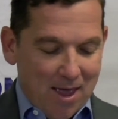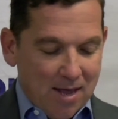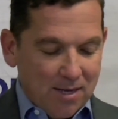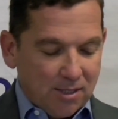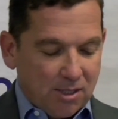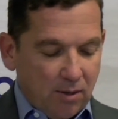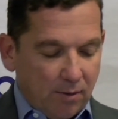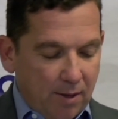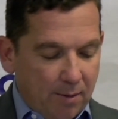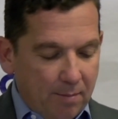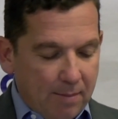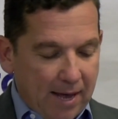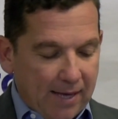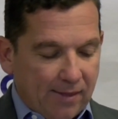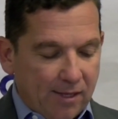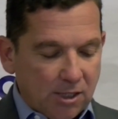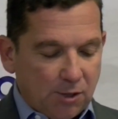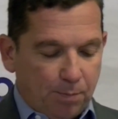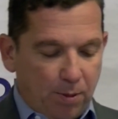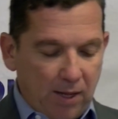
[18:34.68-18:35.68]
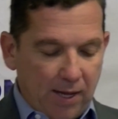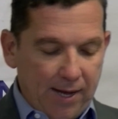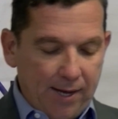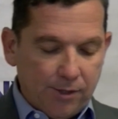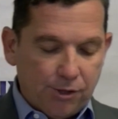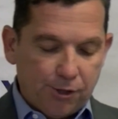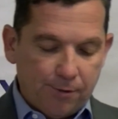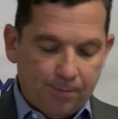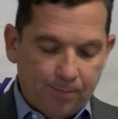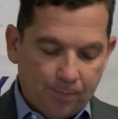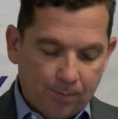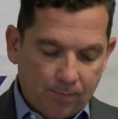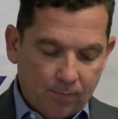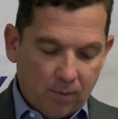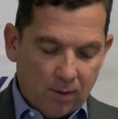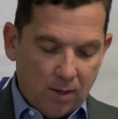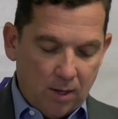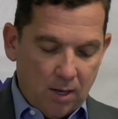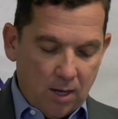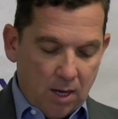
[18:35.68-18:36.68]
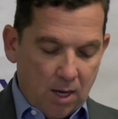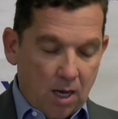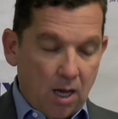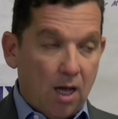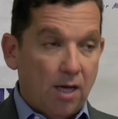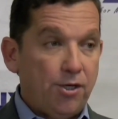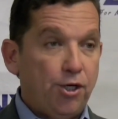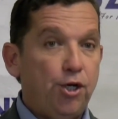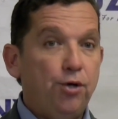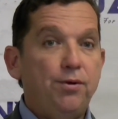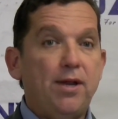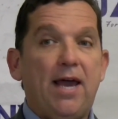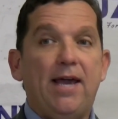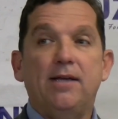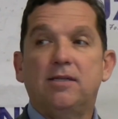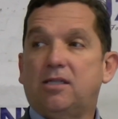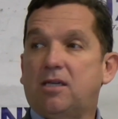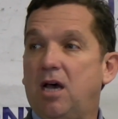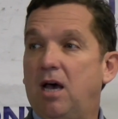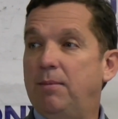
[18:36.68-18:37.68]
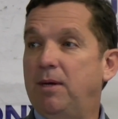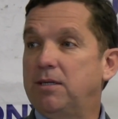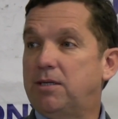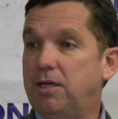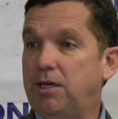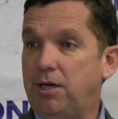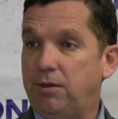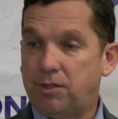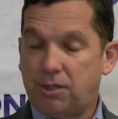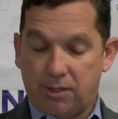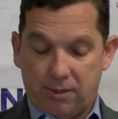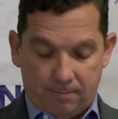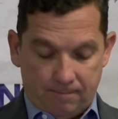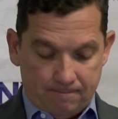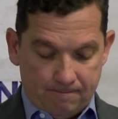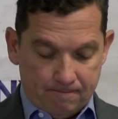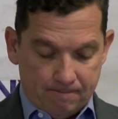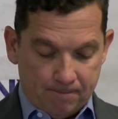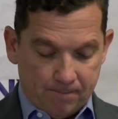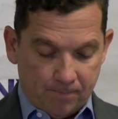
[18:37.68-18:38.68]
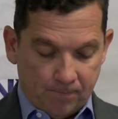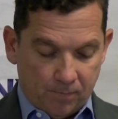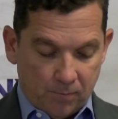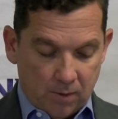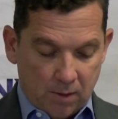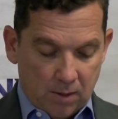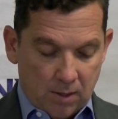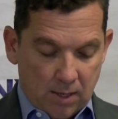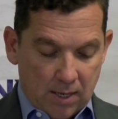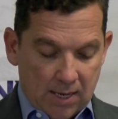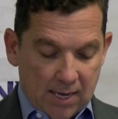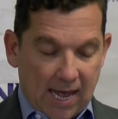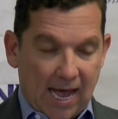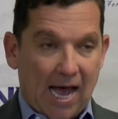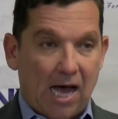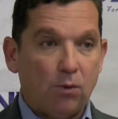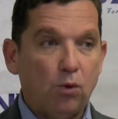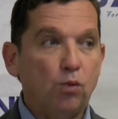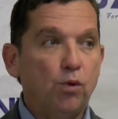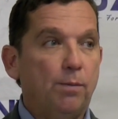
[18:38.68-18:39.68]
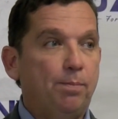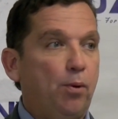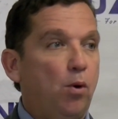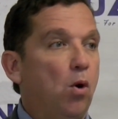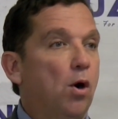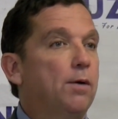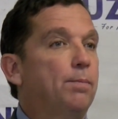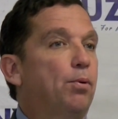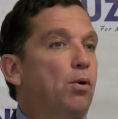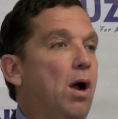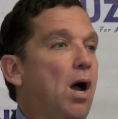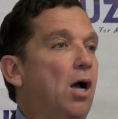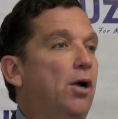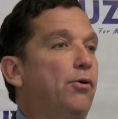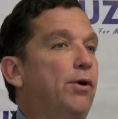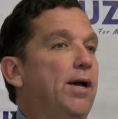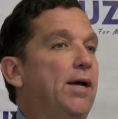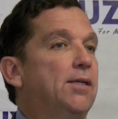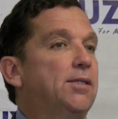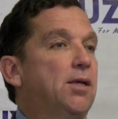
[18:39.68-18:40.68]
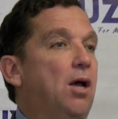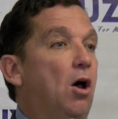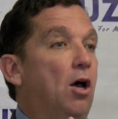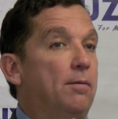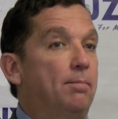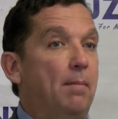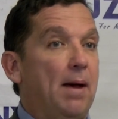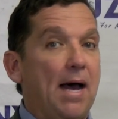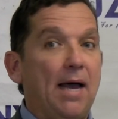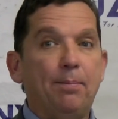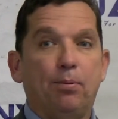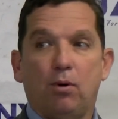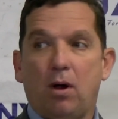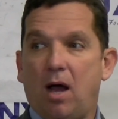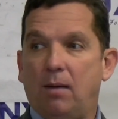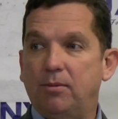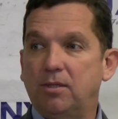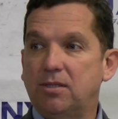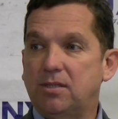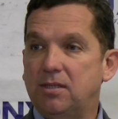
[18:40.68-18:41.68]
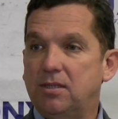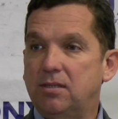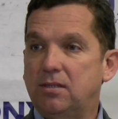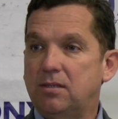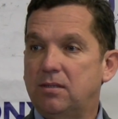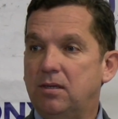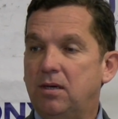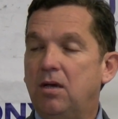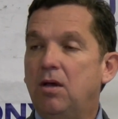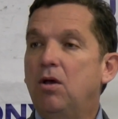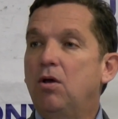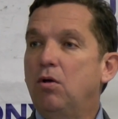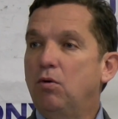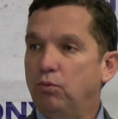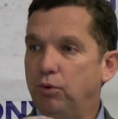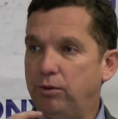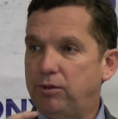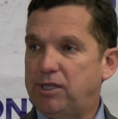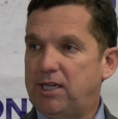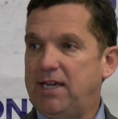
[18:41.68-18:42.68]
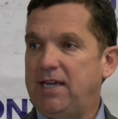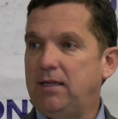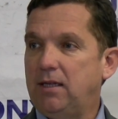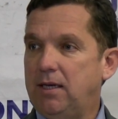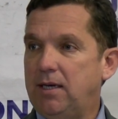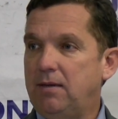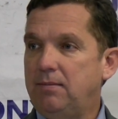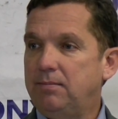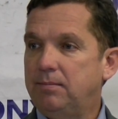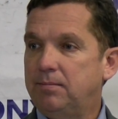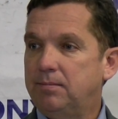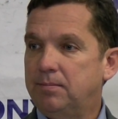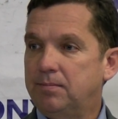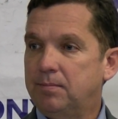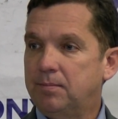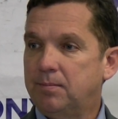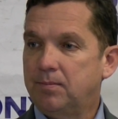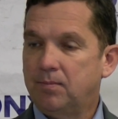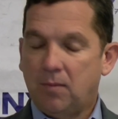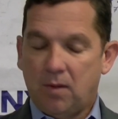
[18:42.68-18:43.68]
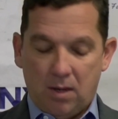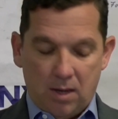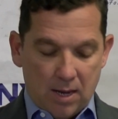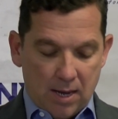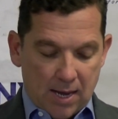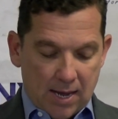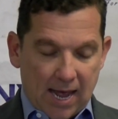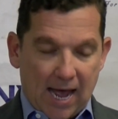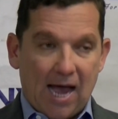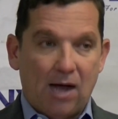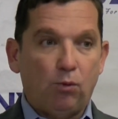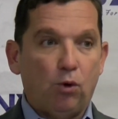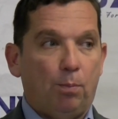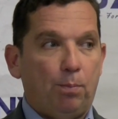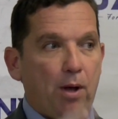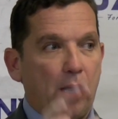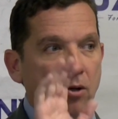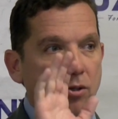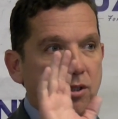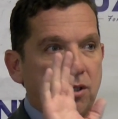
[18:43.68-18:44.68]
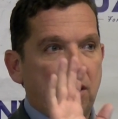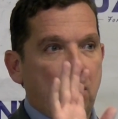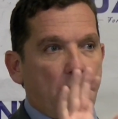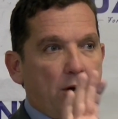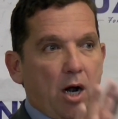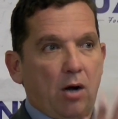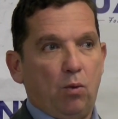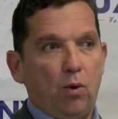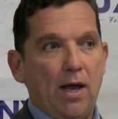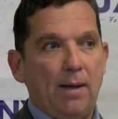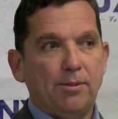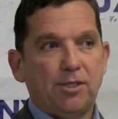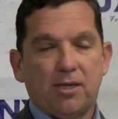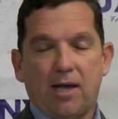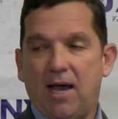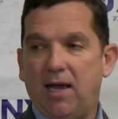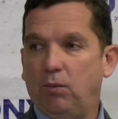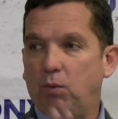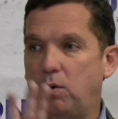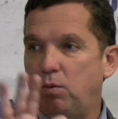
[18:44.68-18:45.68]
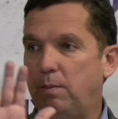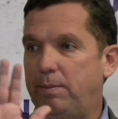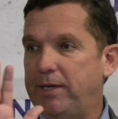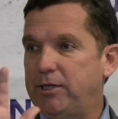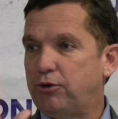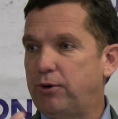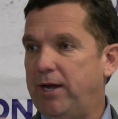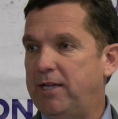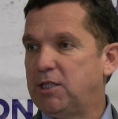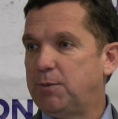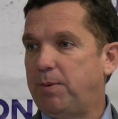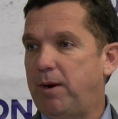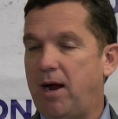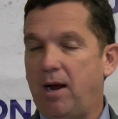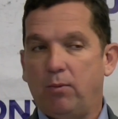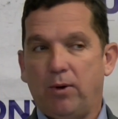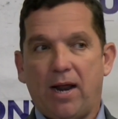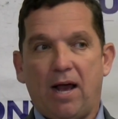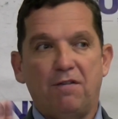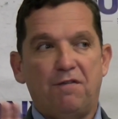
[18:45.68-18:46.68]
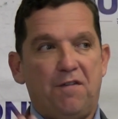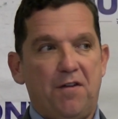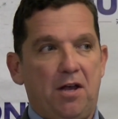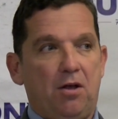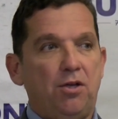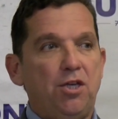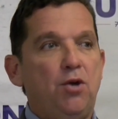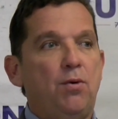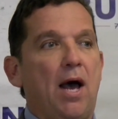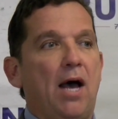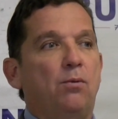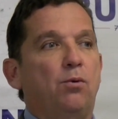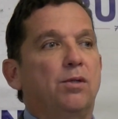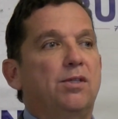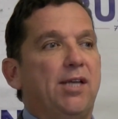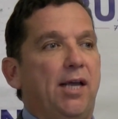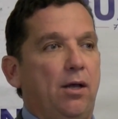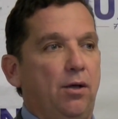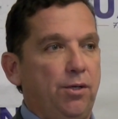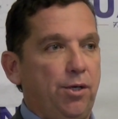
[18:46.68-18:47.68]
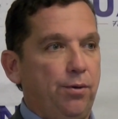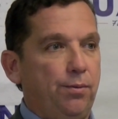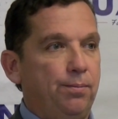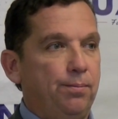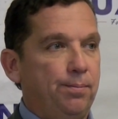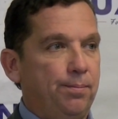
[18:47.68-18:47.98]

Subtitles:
So let me make this pledge. A new day is coming to Houston. I will report progress on my promises routinely. I will post it on our website. We will be transparent. When I fail you, I will tell you.